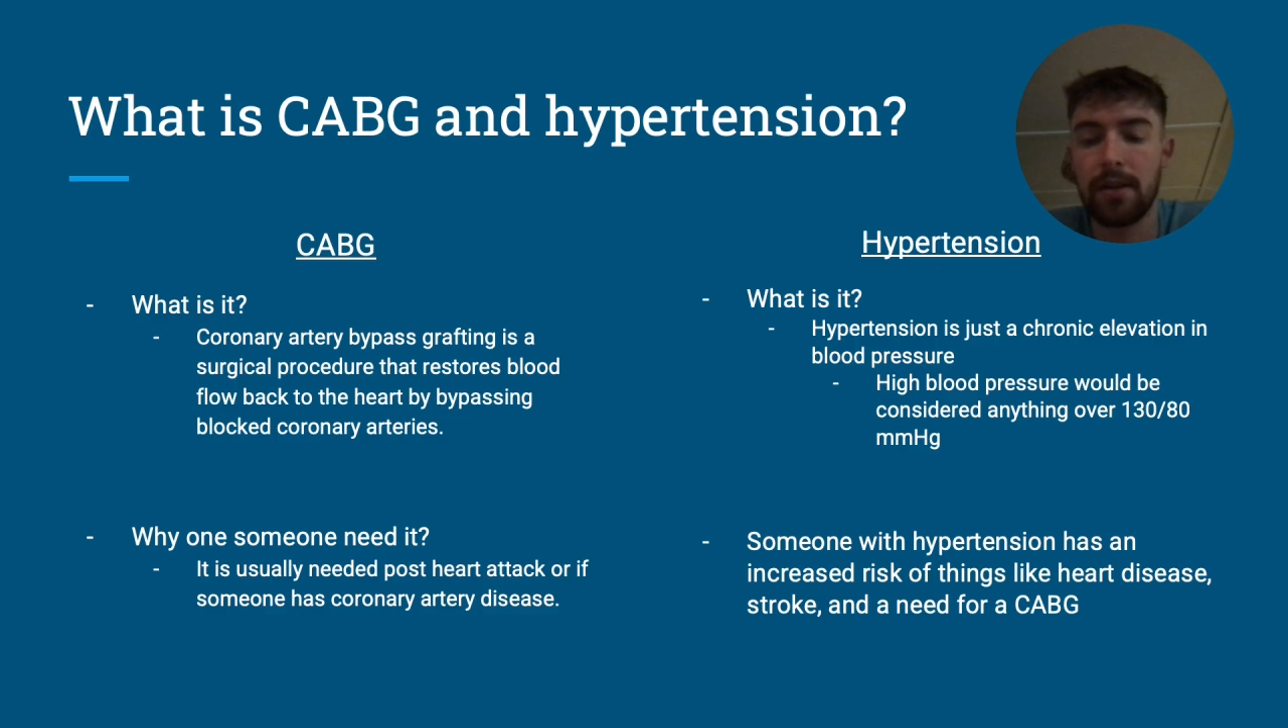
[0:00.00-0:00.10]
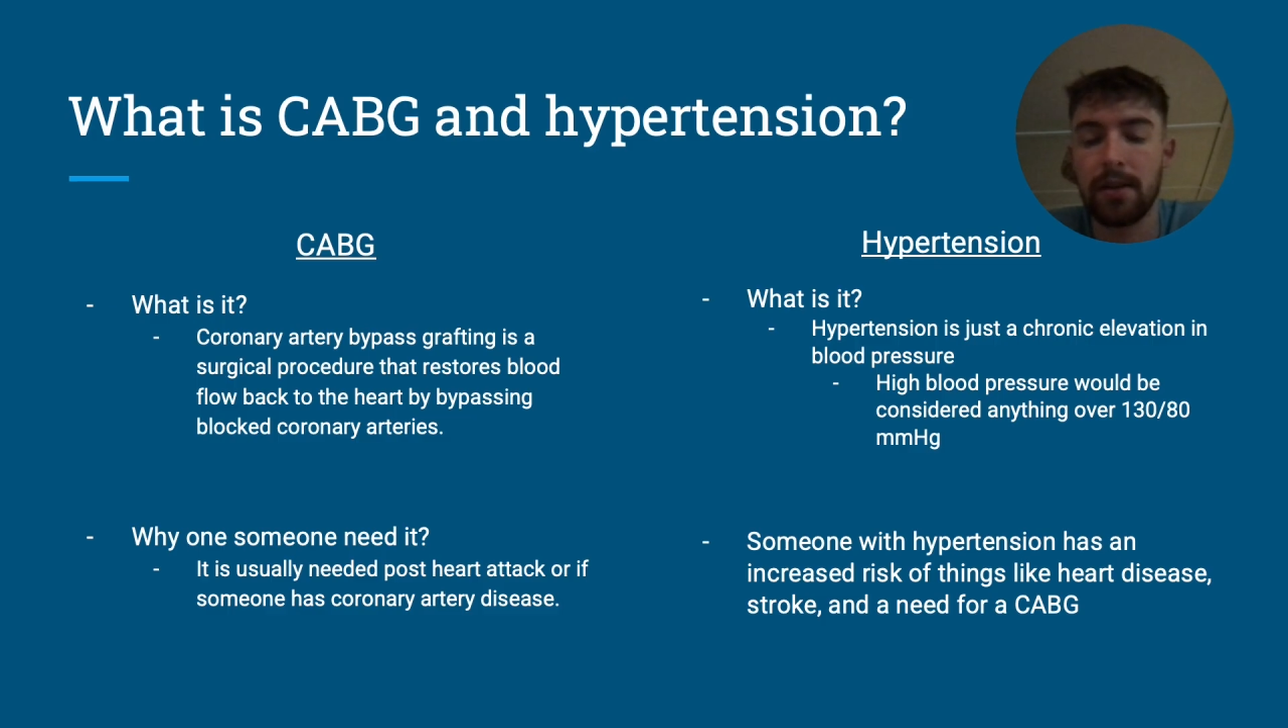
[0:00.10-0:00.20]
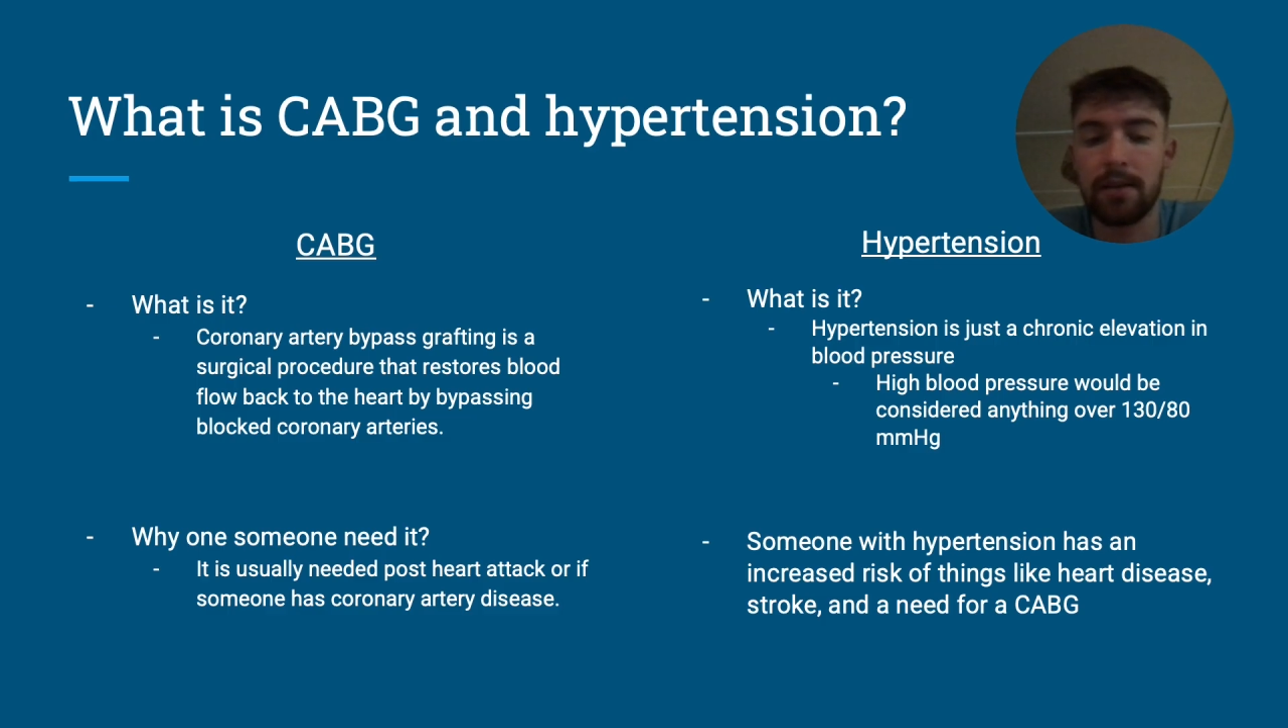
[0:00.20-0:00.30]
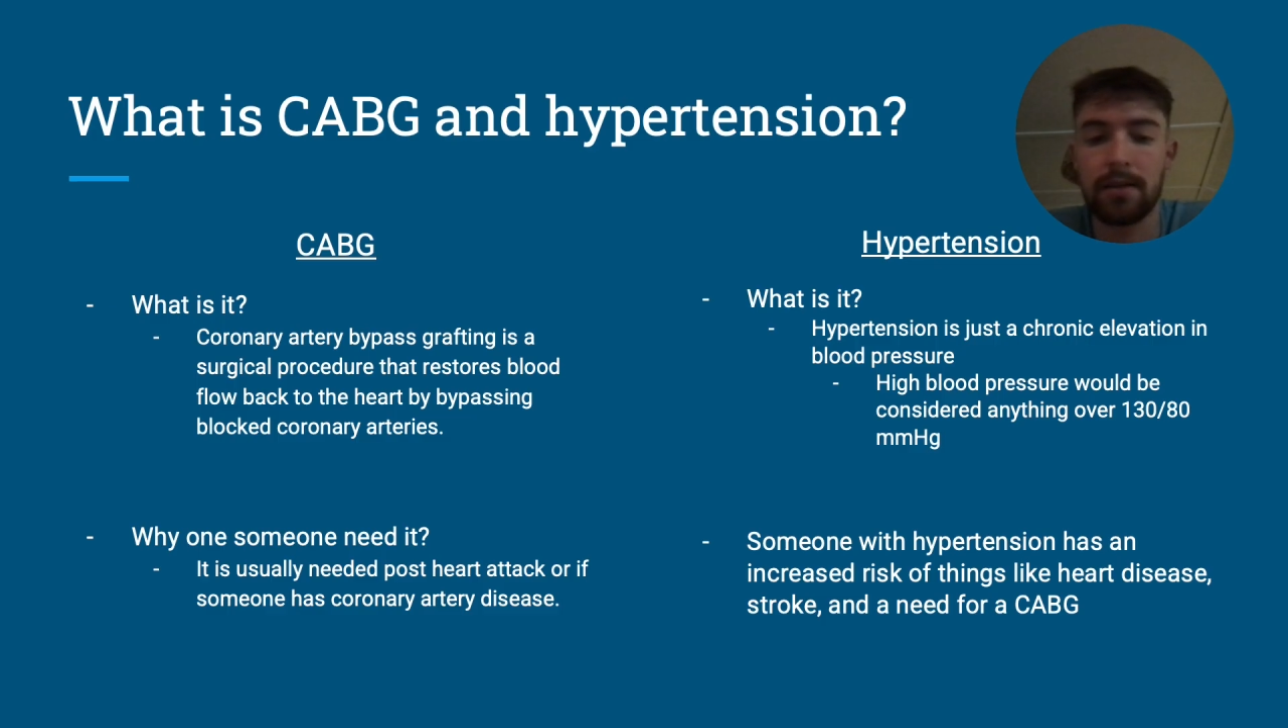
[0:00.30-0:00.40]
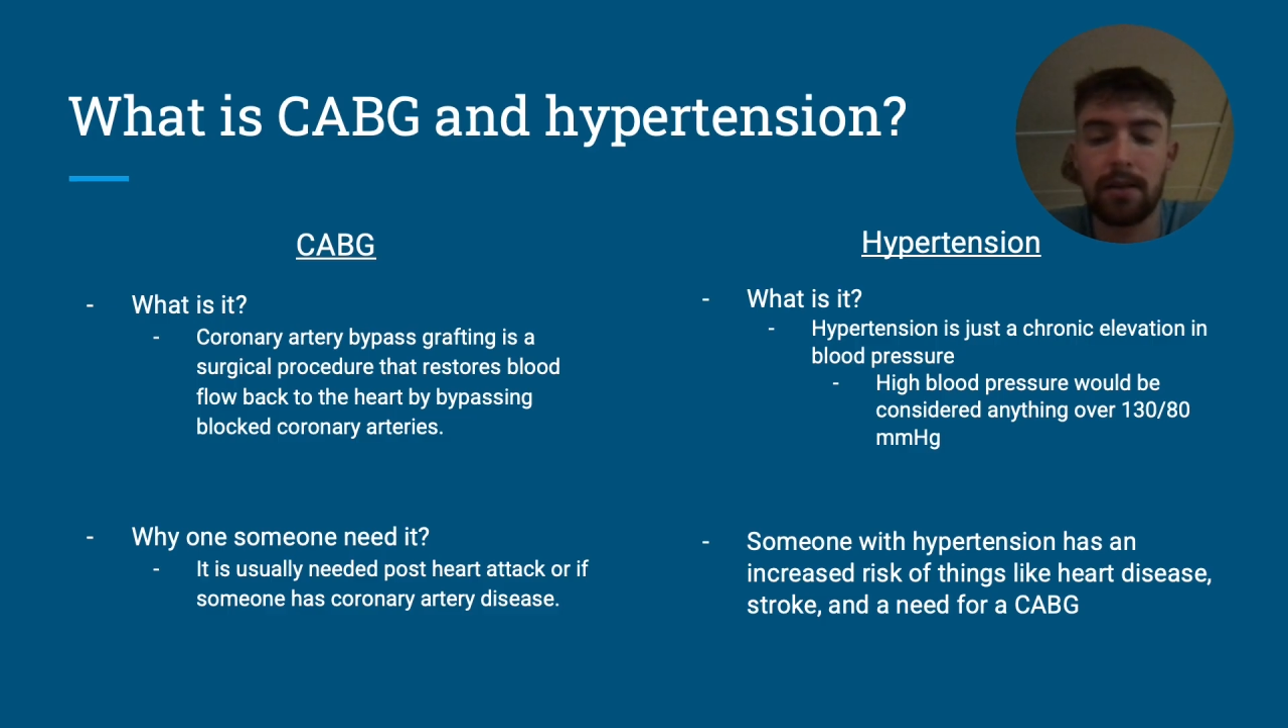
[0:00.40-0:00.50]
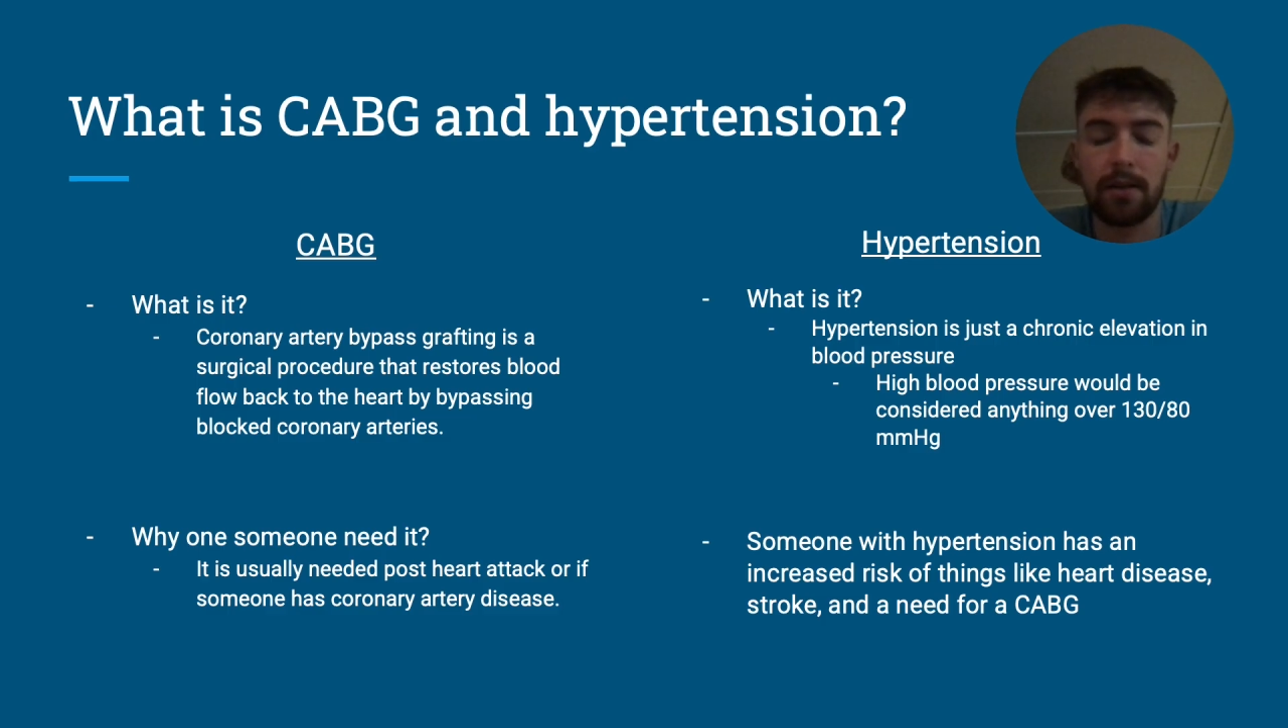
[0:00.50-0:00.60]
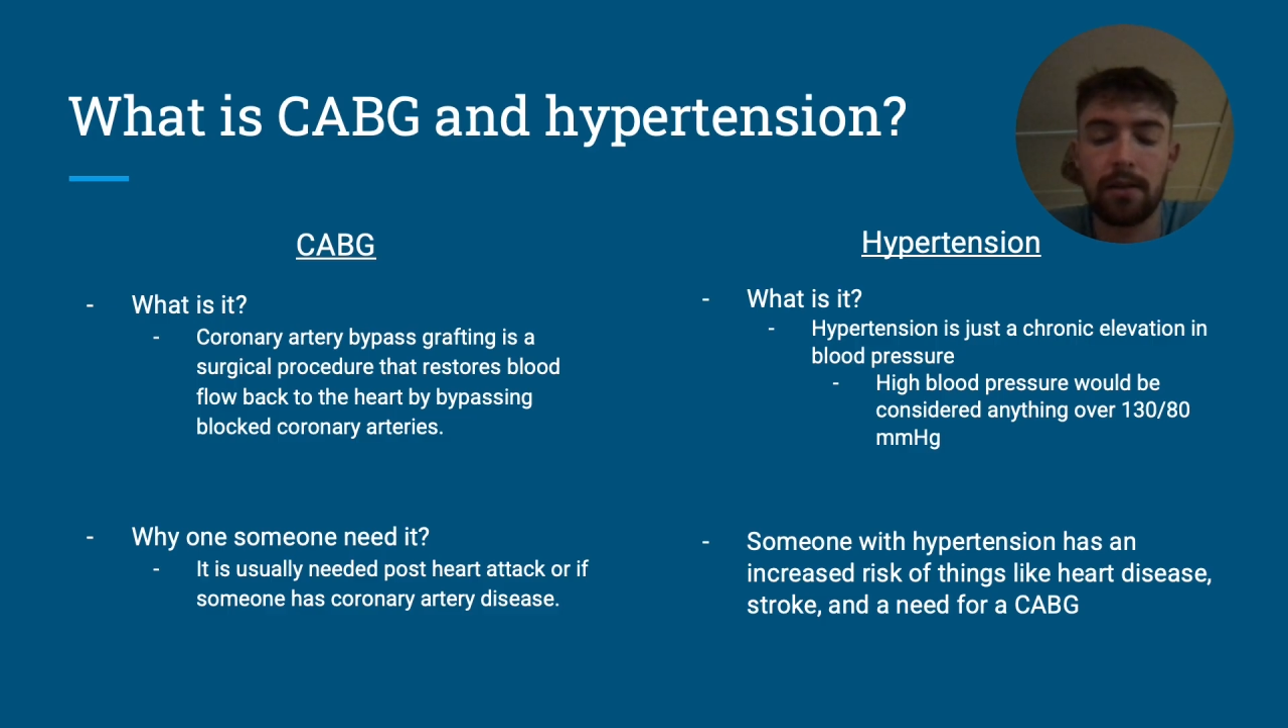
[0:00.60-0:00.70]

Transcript: is